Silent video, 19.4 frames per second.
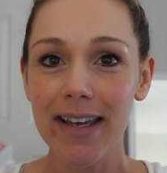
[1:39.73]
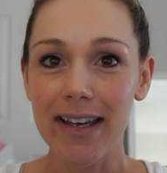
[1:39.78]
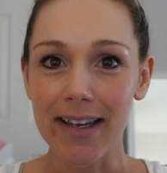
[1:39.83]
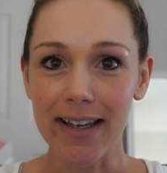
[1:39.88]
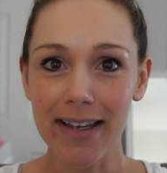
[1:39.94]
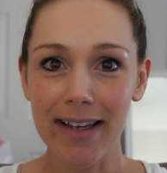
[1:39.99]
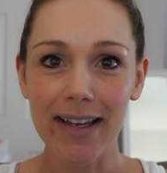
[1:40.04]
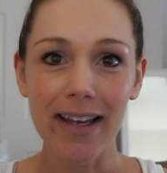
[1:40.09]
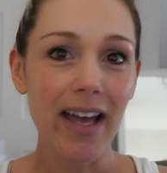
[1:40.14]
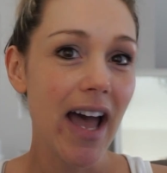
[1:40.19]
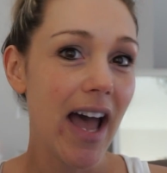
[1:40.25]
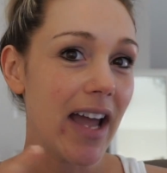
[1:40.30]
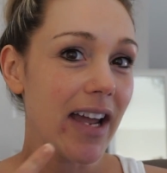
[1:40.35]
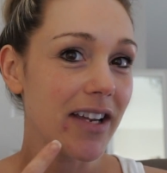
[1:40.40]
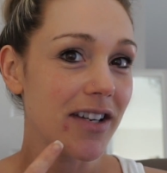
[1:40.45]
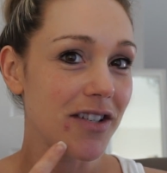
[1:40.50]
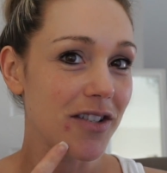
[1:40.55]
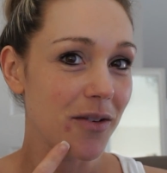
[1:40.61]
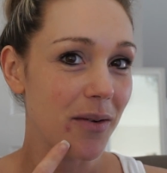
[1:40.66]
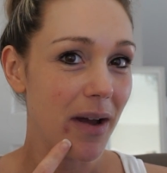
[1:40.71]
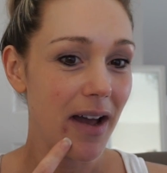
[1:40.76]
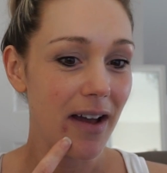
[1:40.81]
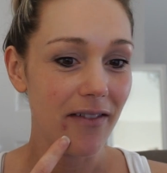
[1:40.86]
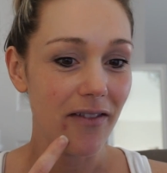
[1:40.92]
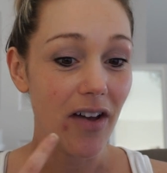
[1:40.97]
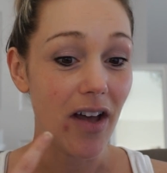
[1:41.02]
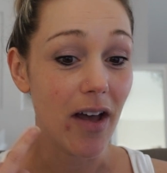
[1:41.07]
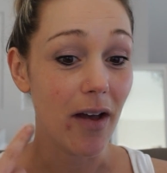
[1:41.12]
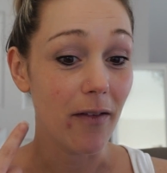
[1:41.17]
I do
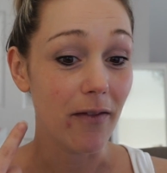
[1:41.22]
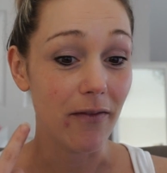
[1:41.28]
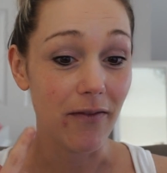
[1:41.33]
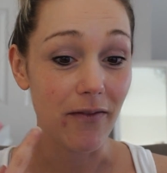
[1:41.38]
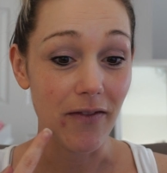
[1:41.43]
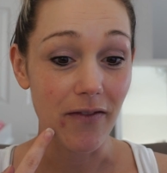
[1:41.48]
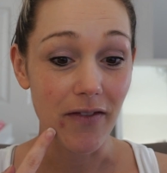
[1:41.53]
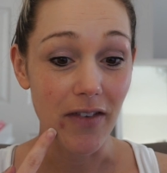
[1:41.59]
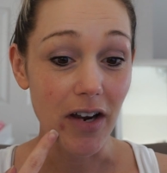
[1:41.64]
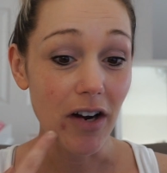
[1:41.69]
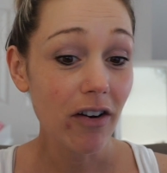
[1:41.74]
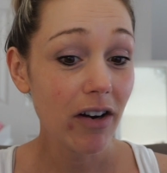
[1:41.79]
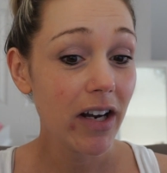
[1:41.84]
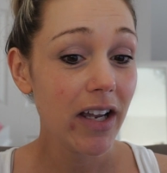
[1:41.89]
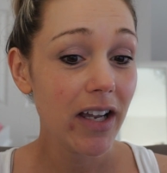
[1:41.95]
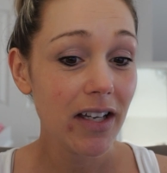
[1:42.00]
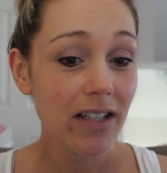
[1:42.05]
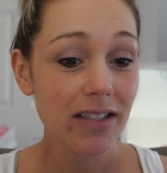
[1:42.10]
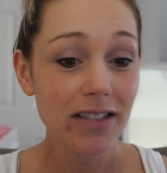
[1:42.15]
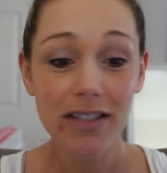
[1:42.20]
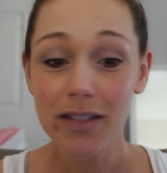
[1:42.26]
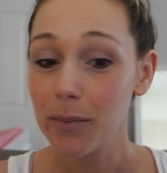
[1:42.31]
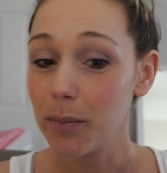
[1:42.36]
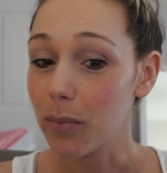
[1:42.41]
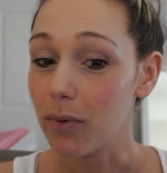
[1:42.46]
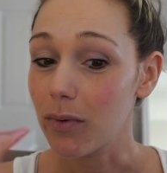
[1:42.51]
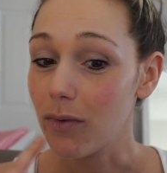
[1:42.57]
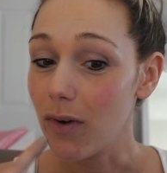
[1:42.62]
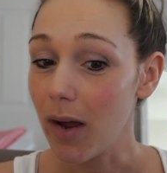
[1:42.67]
have a very
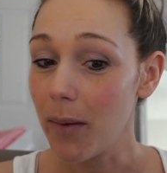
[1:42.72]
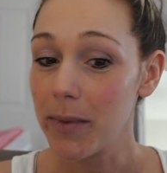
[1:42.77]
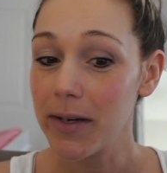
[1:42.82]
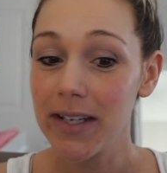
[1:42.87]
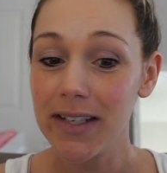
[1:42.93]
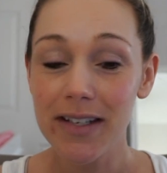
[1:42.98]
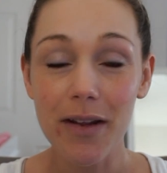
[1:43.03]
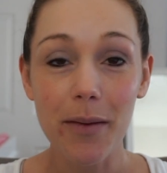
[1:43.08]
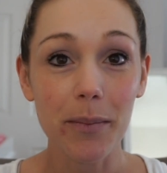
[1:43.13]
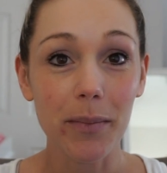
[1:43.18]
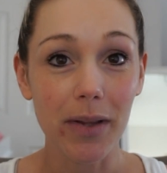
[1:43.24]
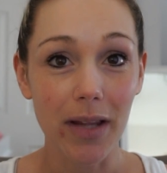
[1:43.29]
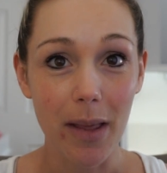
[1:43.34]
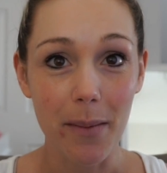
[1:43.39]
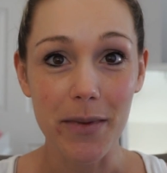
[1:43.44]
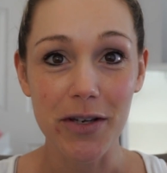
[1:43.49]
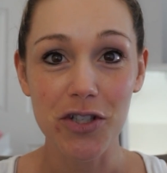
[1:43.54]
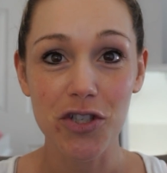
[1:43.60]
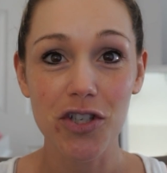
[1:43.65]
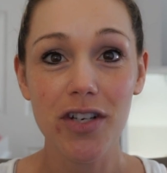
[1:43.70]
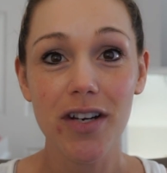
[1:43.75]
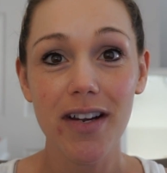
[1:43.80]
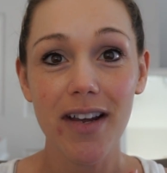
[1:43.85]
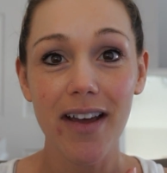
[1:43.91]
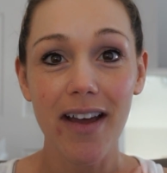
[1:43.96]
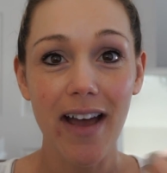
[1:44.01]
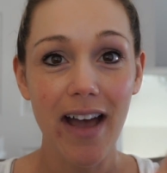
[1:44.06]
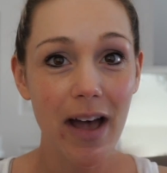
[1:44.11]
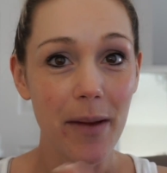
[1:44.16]
prominent blemish
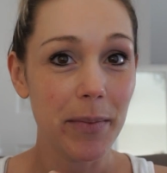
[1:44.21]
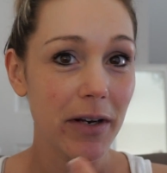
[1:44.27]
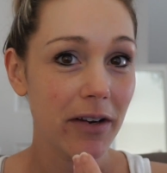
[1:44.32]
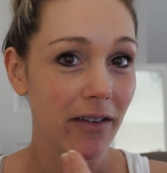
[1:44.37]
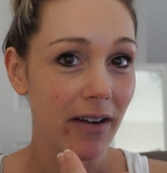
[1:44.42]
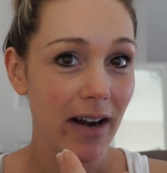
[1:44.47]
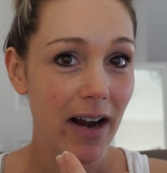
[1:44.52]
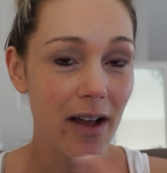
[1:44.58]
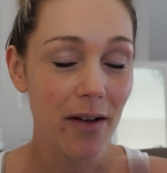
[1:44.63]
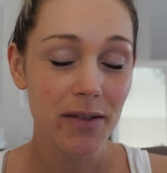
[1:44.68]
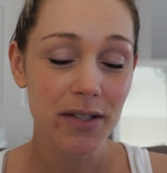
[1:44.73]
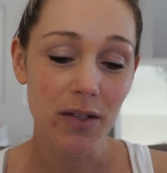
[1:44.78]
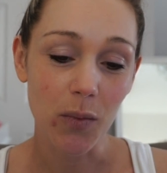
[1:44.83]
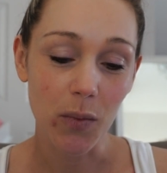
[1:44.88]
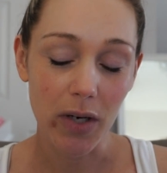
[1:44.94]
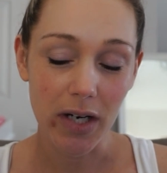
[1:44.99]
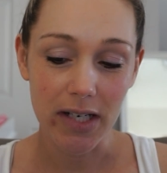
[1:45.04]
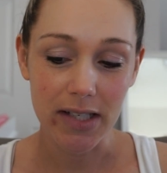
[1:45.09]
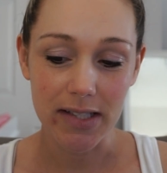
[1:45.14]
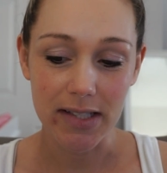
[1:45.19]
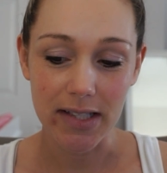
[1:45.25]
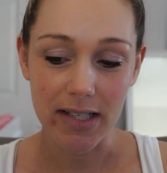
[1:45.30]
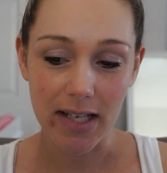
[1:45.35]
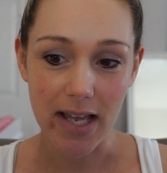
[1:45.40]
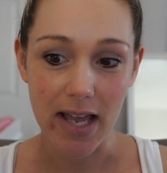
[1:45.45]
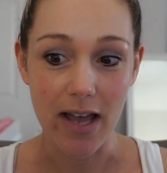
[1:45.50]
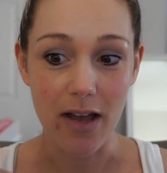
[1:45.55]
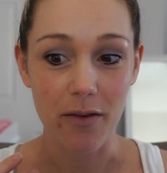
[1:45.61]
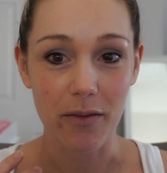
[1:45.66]
happening right now, so we're gonna
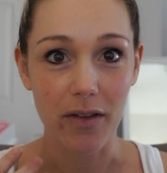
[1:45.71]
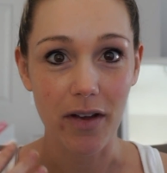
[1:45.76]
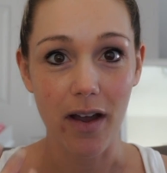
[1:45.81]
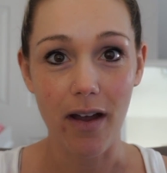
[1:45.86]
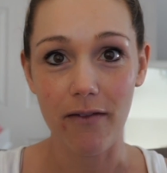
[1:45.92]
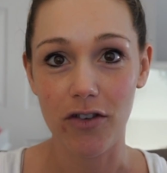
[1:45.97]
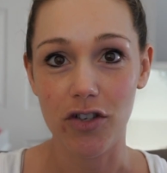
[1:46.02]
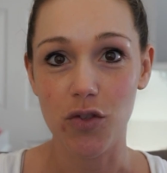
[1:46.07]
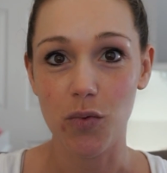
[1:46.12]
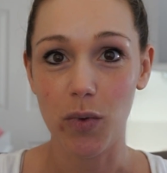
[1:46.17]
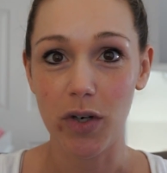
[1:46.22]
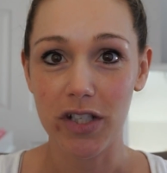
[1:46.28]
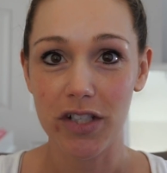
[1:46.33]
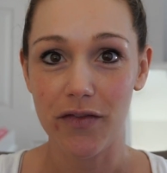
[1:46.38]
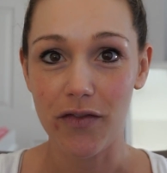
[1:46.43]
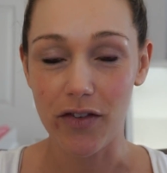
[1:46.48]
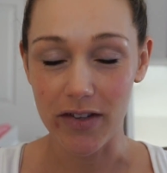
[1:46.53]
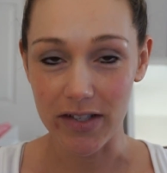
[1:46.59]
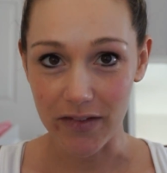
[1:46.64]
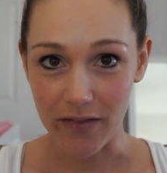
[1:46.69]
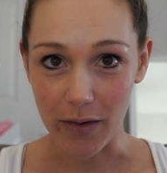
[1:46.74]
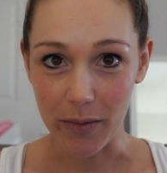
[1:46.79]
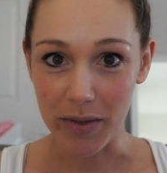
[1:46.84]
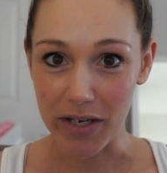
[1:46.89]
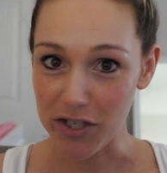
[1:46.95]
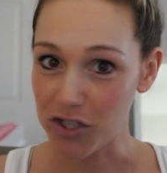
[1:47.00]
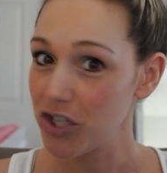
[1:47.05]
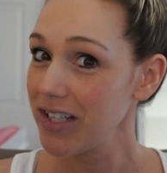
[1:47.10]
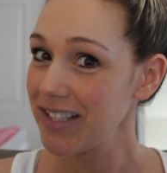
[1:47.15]
see how the coverage works for this
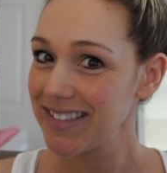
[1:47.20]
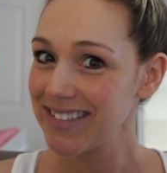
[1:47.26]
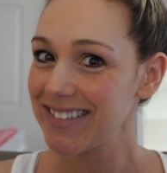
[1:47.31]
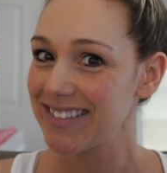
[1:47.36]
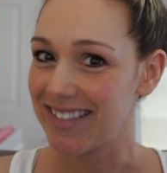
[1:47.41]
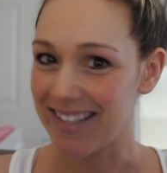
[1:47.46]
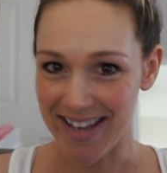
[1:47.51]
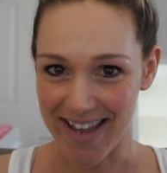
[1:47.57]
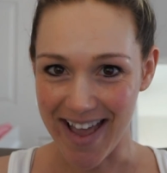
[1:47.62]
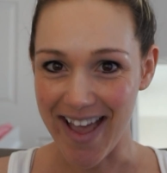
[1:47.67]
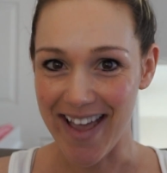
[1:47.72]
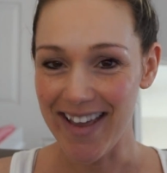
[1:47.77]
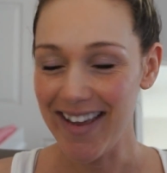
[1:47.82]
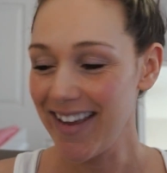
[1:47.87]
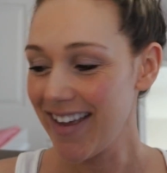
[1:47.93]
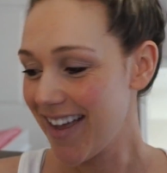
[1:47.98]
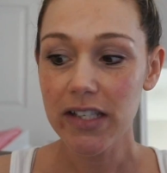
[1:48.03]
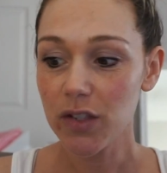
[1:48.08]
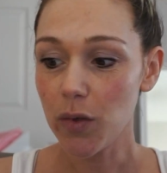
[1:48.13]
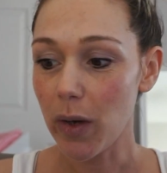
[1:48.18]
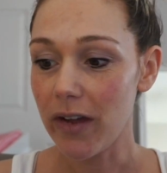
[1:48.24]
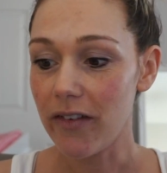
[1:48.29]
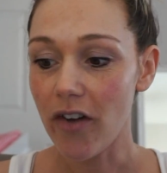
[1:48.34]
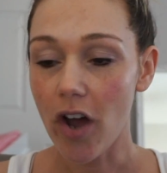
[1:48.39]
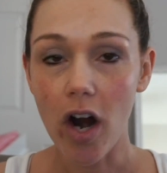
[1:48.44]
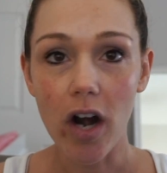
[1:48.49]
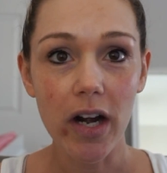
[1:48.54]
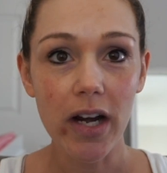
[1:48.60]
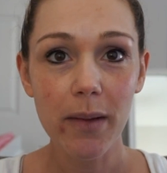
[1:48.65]
foundation. Yay. So I have
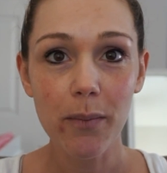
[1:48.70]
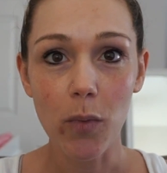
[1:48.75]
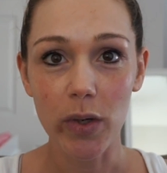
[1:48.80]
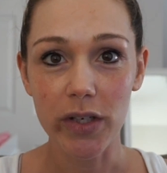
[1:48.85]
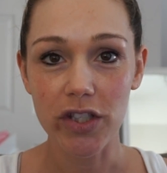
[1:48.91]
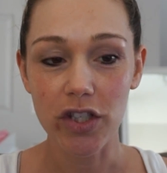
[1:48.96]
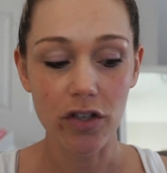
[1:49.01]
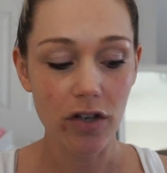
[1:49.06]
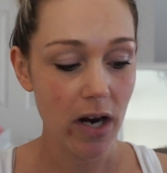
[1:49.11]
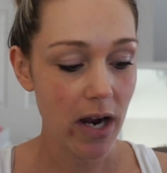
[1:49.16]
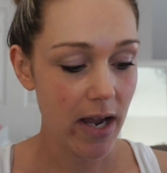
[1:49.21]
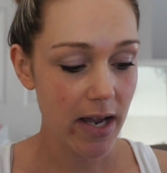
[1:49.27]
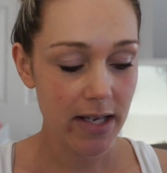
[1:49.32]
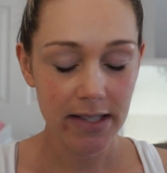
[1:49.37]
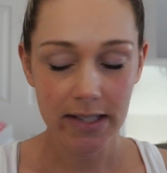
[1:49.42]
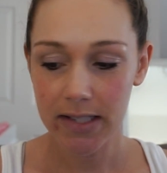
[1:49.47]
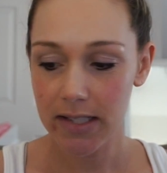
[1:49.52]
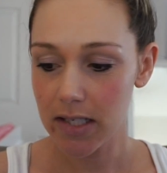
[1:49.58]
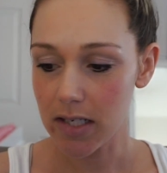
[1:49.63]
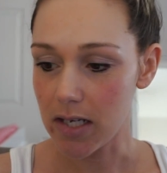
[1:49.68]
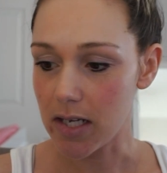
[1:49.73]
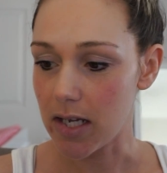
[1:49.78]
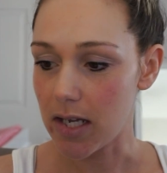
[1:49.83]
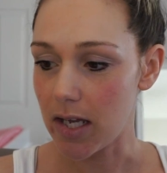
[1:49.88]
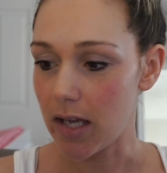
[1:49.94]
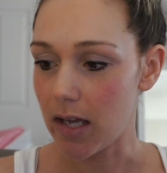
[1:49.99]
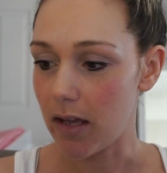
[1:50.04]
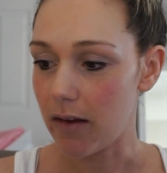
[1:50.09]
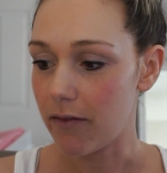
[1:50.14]
already moisturized,
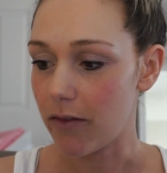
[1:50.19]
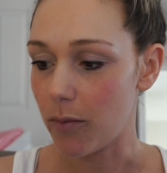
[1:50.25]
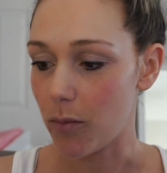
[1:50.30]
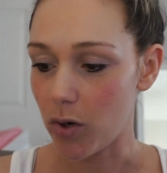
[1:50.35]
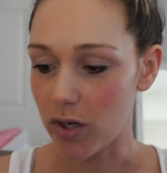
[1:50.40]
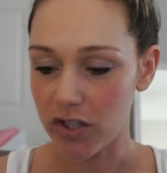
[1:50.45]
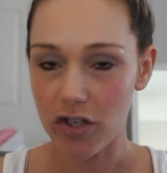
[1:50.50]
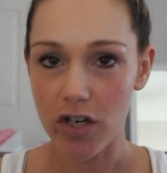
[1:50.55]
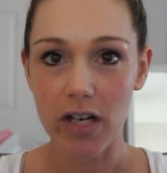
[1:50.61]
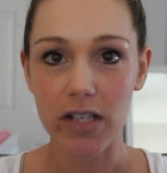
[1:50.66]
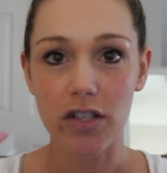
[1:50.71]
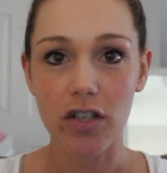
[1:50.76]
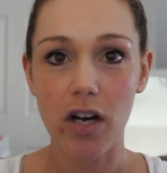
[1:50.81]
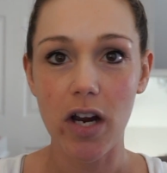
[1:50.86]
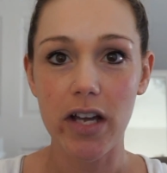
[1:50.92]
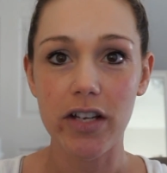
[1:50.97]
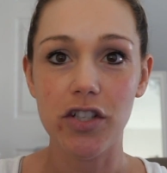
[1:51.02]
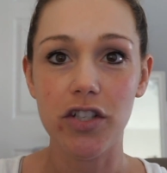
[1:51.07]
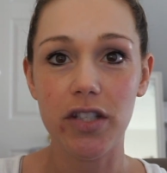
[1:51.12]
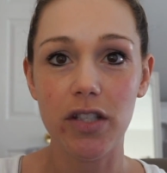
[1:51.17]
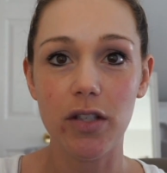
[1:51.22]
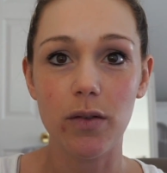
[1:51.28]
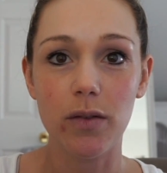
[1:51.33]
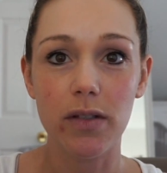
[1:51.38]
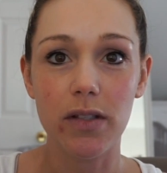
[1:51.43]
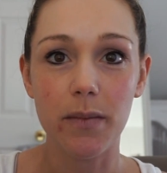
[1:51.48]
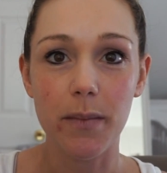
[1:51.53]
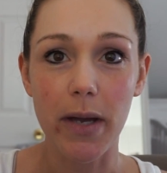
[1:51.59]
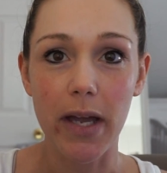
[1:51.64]
and for moisturizer I just
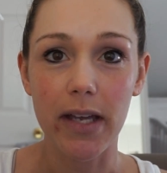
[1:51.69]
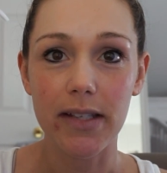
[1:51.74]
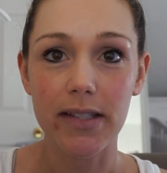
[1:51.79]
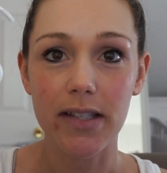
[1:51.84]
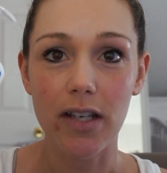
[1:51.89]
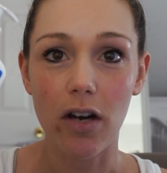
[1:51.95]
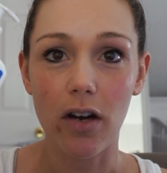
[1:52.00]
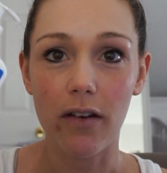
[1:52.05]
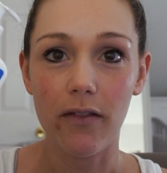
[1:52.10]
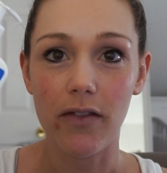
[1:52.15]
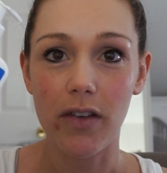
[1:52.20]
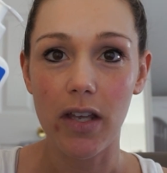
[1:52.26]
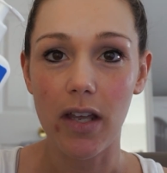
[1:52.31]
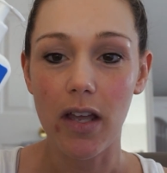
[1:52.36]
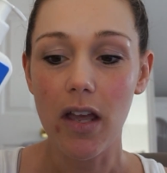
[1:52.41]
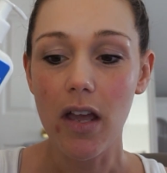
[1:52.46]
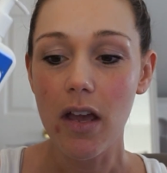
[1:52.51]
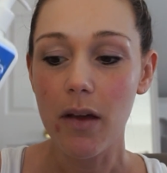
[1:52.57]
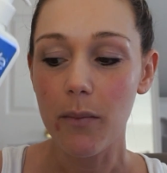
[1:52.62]
use my CeraVe